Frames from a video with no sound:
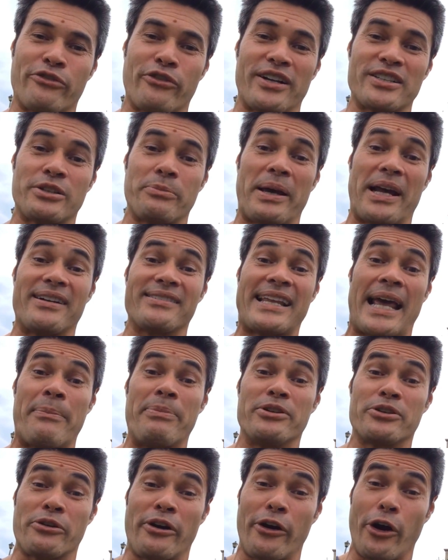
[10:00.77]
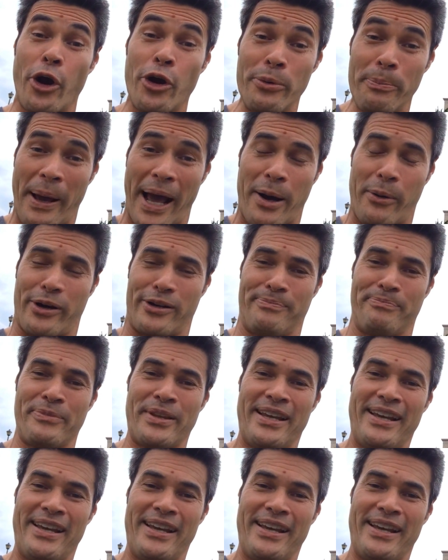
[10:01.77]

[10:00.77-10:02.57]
for us to be able to tap into our own power.